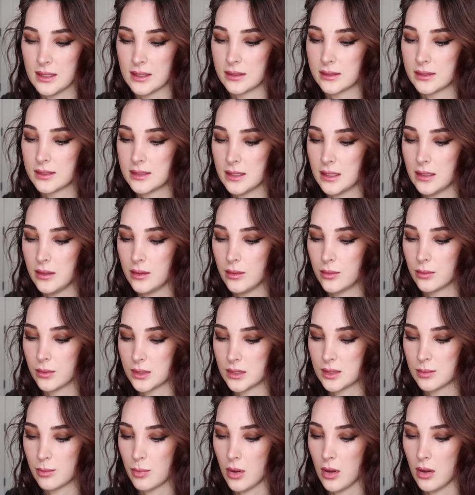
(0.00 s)
extended
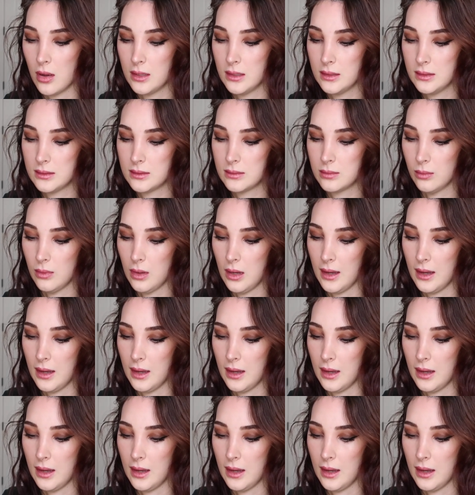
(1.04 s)
response.